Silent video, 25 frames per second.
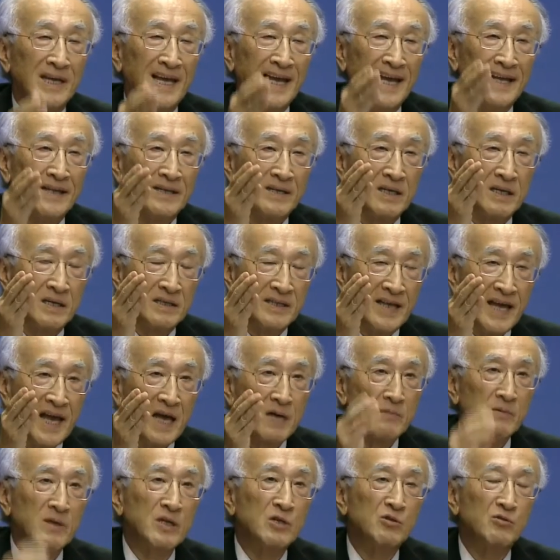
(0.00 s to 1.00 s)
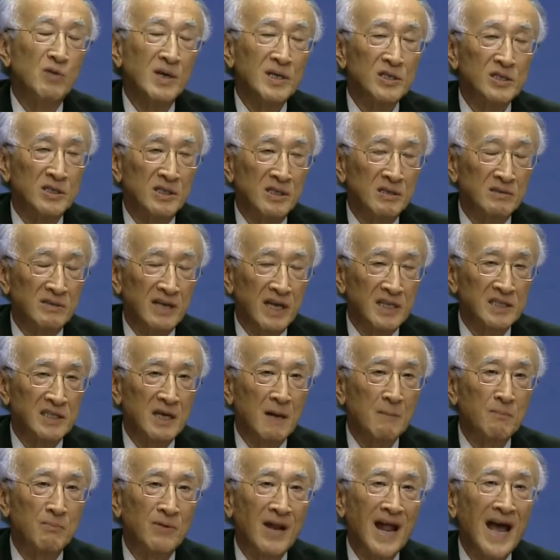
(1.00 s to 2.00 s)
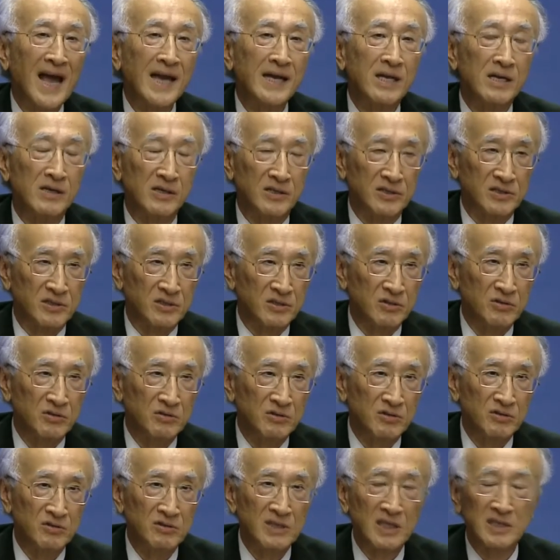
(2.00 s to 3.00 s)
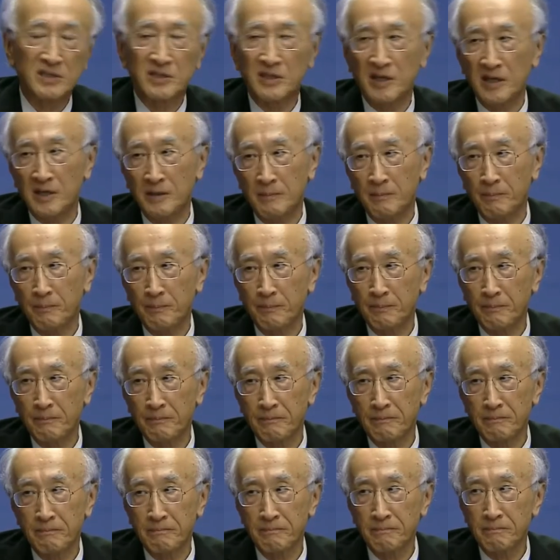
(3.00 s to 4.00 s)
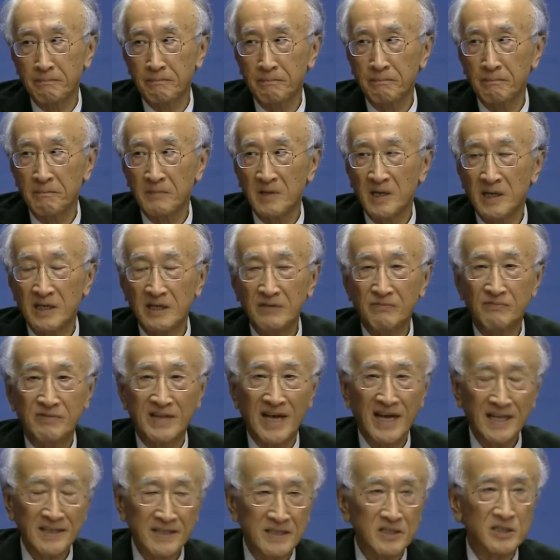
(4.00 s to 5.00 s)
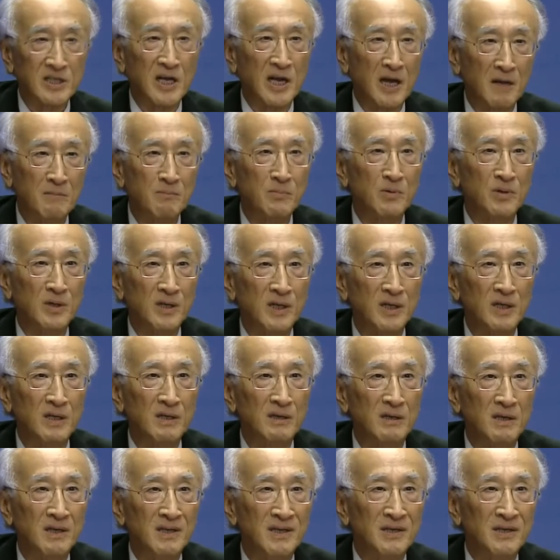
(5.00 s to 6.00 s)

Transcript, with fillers: And they are requesting their suppliers to do the same. If that is happening,